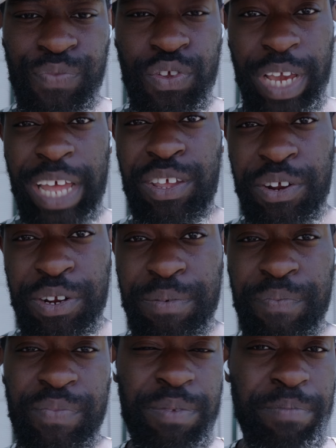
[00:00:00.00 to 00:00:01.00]
together,
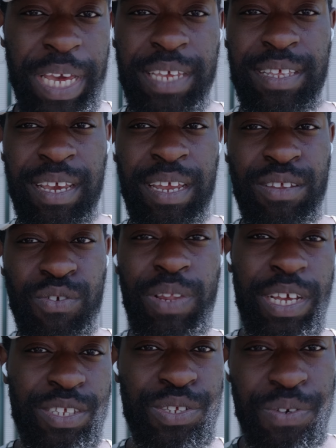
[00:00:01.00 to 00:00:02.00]
baked in 2
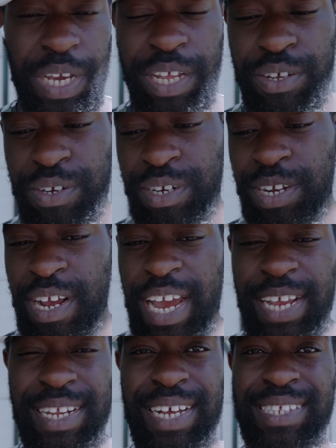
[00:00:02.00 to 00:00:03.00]
LUTs together.
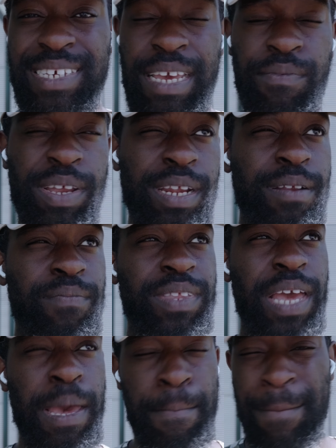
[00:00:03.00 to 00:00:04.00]
And that's even
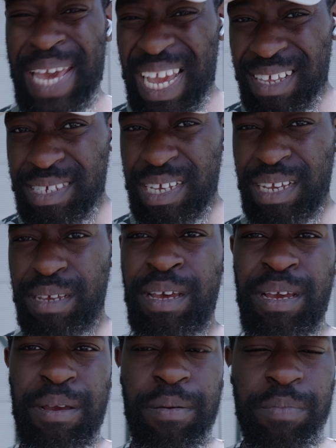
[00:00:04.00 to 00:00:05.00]
amazing,
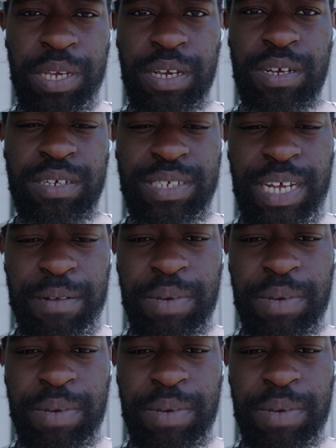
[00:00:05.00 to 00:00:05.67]
because that